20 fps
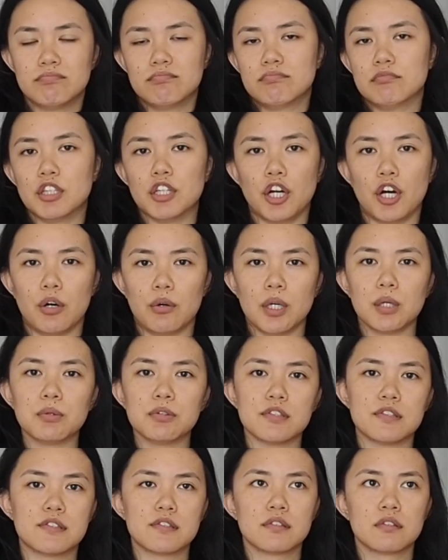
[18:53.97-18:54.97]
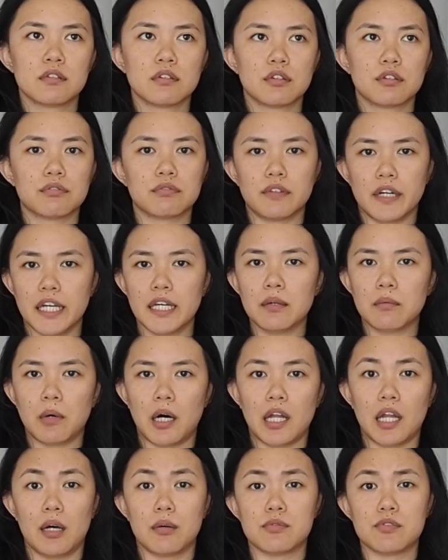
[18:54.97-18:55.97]
you know, it was great
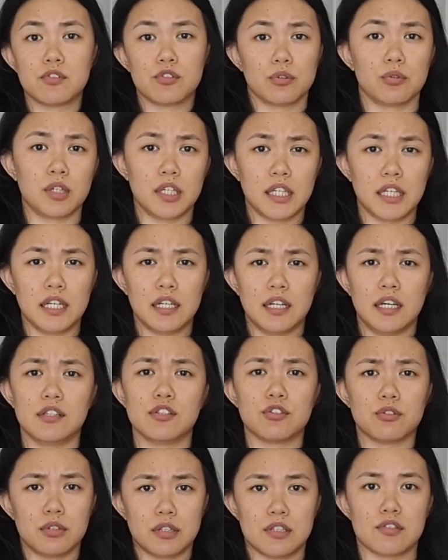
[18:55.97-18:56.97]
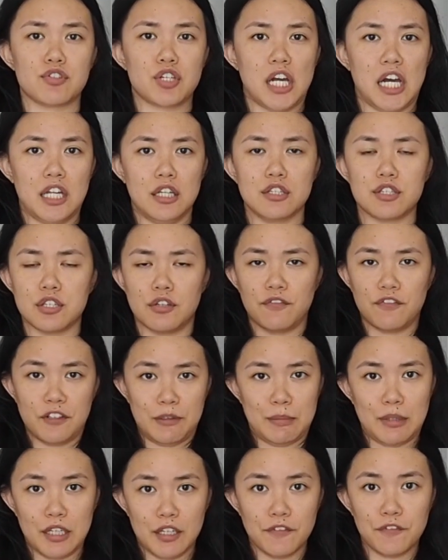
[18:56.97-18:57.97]
while I was doing it and doing this challenge and
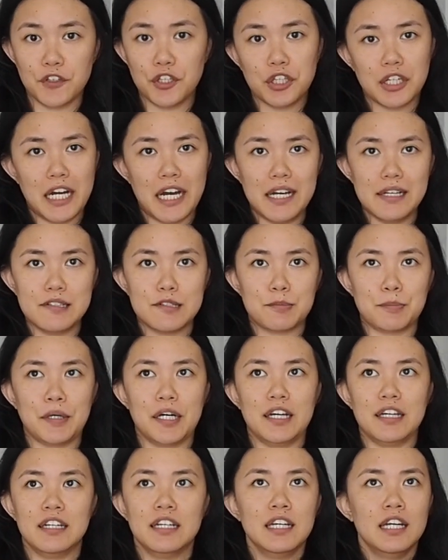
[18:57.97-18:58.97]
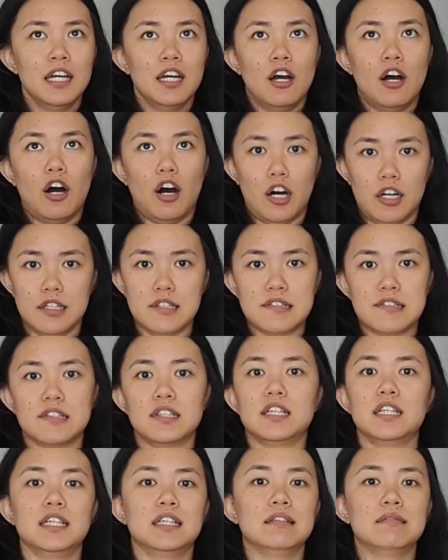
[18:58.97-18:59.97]
filming it for you guys, but
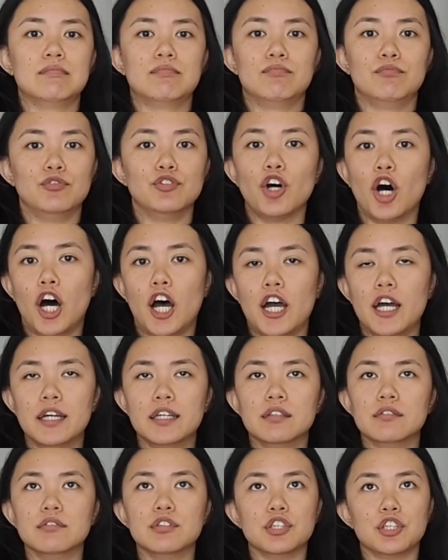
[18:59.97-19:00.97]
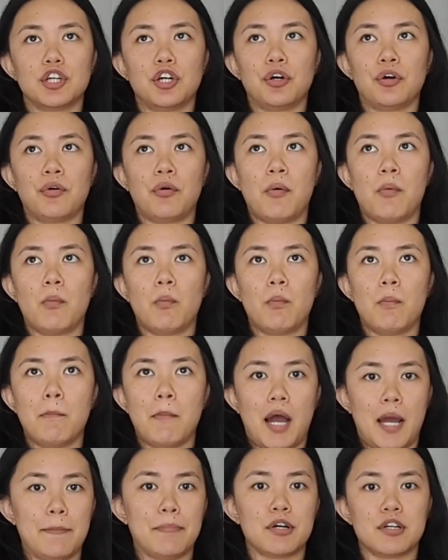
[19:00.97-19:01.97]
honestly, not, you know,
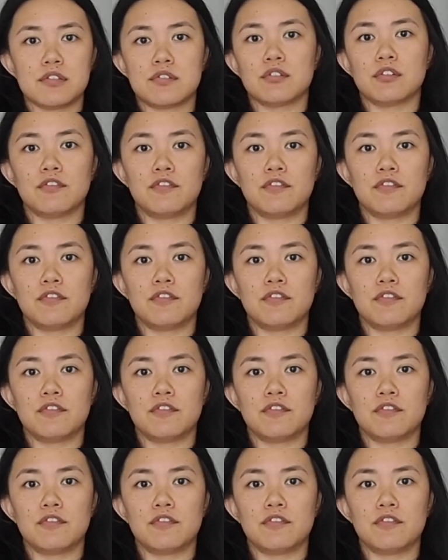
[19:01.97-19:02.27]
my personal